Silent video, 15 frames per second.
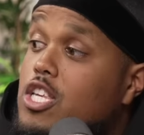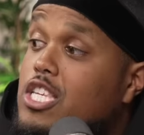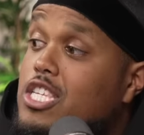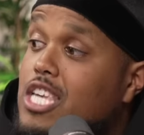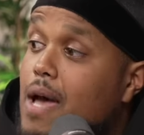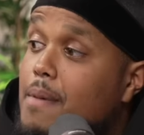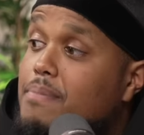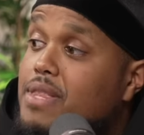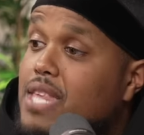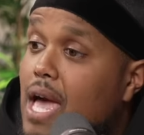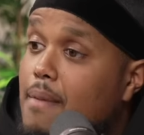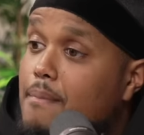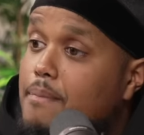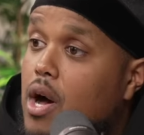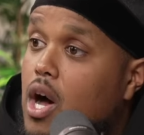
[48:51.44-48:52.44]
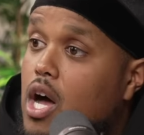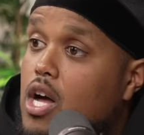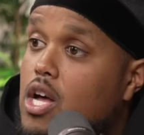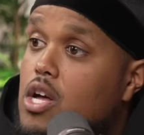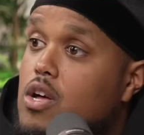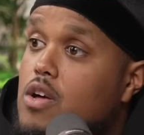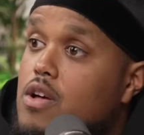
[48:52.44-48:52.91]

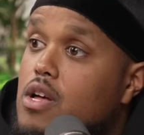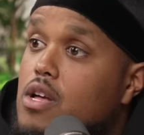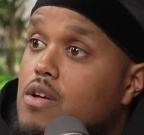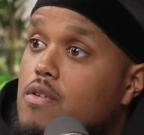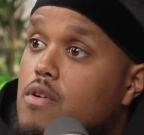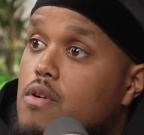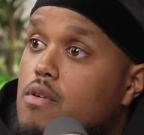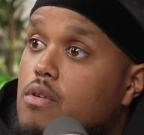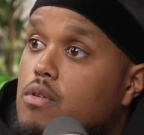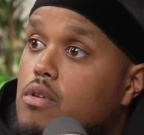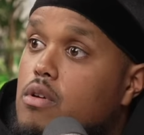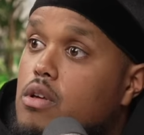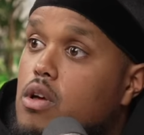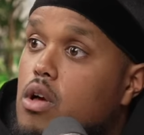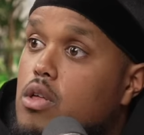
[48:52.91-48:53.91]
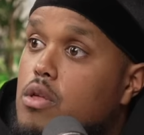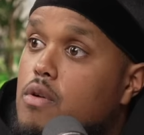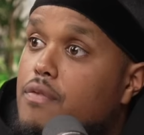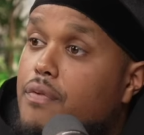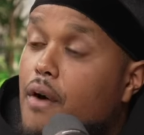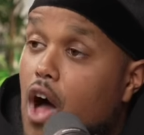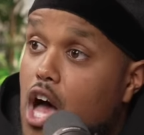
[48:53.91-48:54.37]
September it's
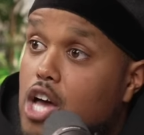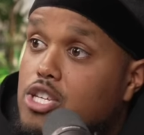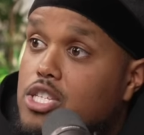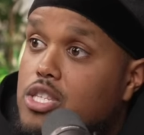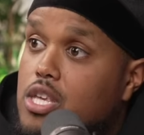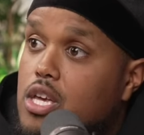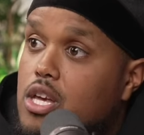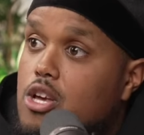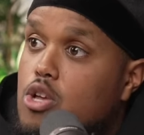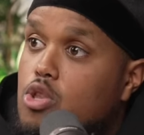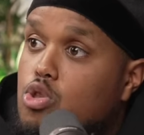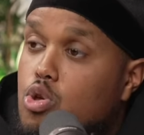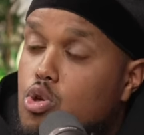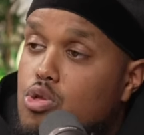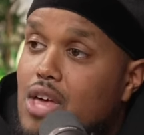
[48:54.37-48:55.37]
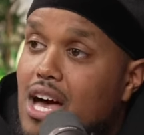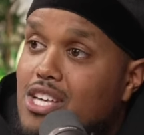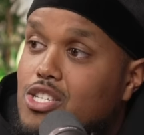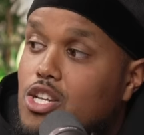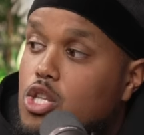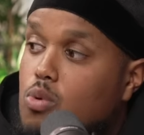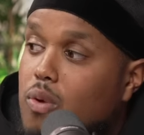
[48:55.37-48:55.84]
heavy. 1st,
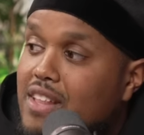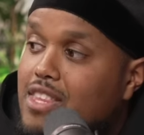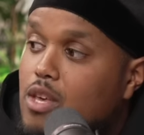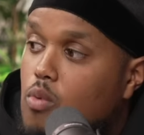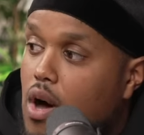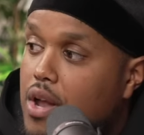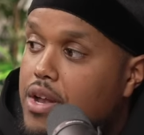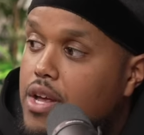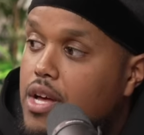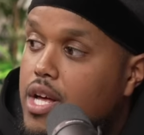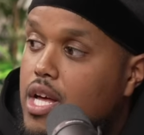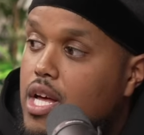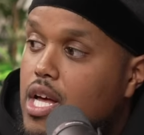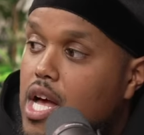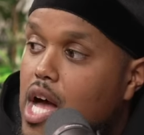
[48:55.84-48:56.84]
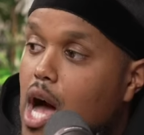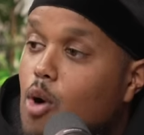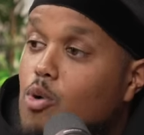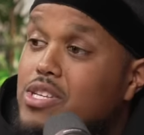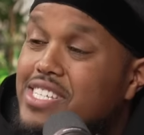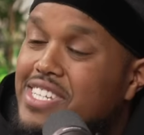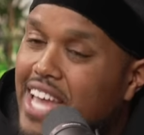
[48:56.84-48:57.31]
2021,
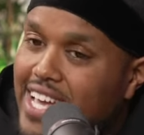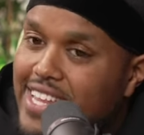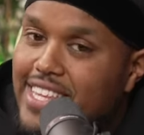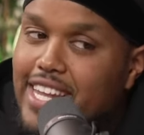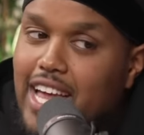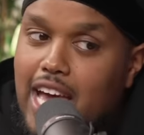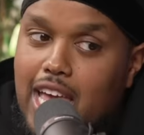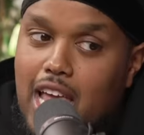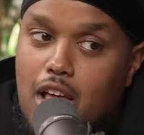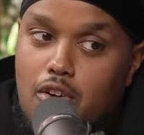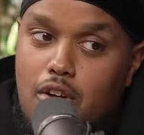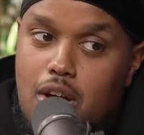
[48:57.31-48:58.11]
I was 99